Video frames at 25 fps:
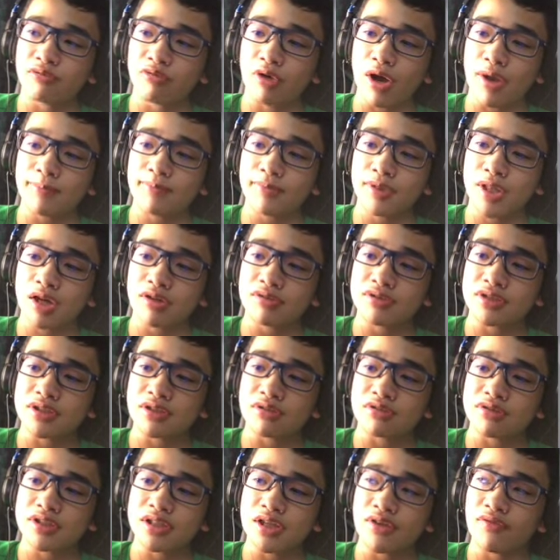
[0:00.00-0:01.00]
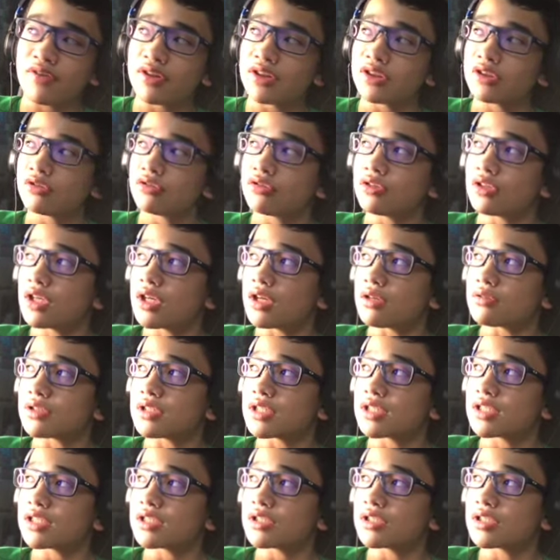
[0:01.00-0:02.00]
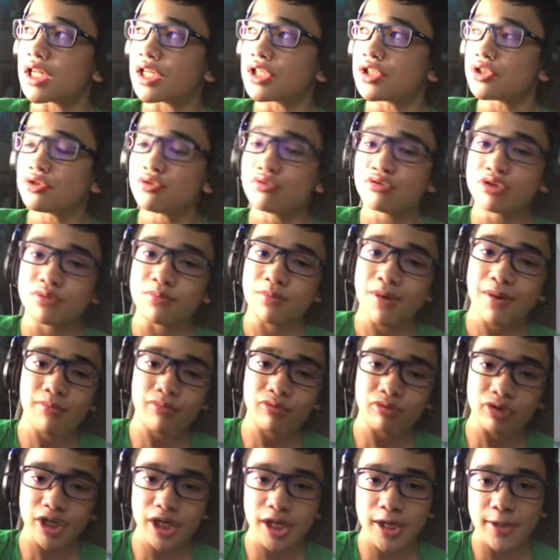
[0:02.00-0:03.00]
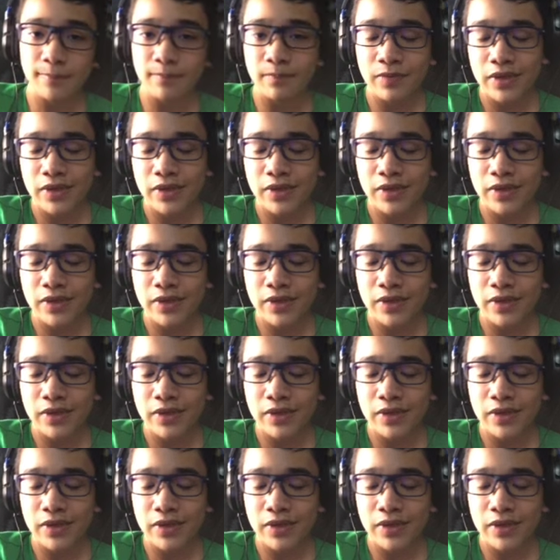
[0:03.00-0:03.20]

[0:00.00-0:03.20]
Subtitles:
wiped out 076-2's memory,